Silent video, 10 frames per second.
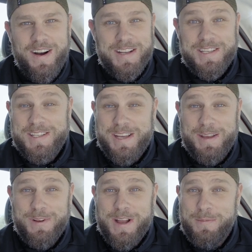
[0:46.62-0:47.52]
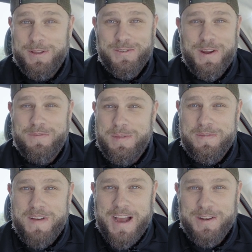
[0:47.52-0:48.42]
Honestly, coming straight from the
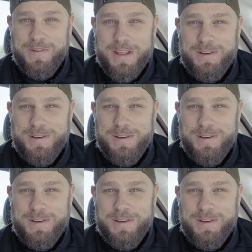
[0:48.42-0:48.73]
factory,